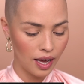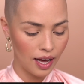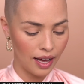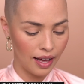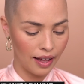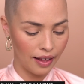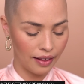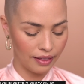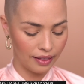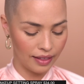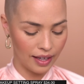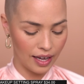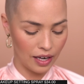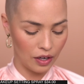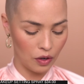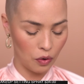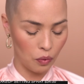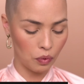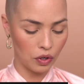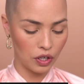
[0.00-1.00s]
And
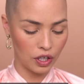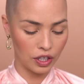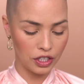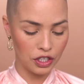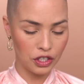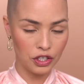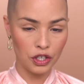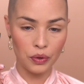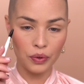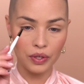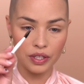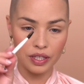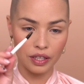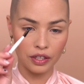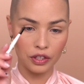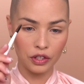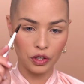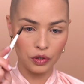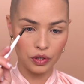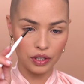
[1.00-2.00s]
then what I do is I
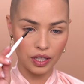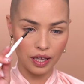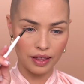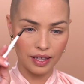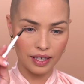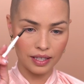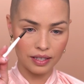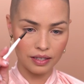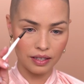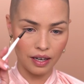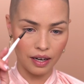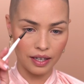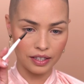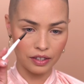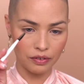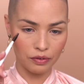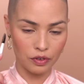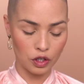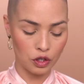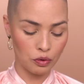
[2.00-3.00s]
use this side
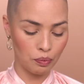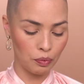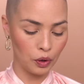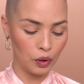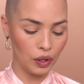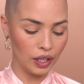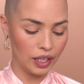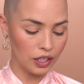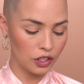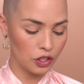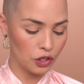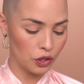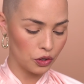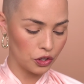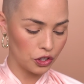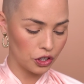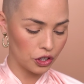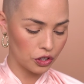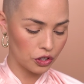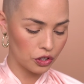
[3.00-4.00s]
of the spoolie to
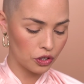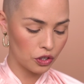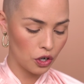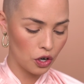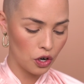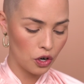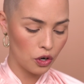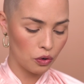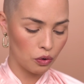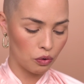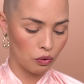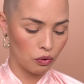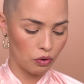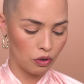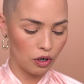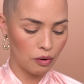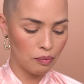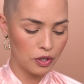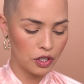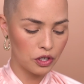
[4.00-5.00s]
just
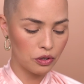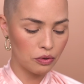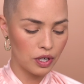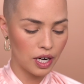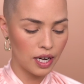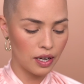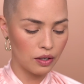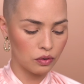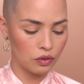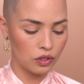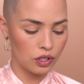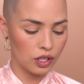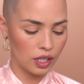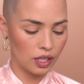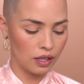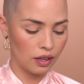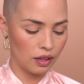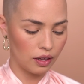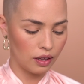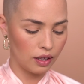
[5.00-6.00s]
rummage around
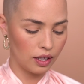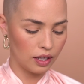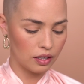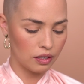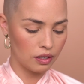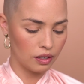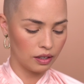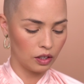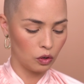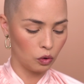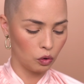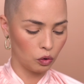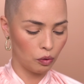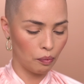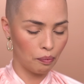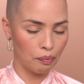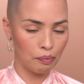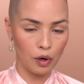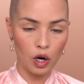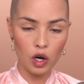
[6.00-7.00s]
in this
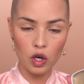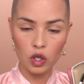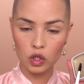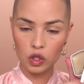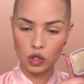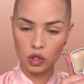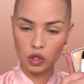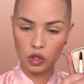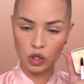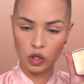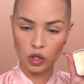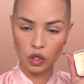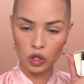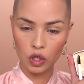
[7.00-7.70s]
little box,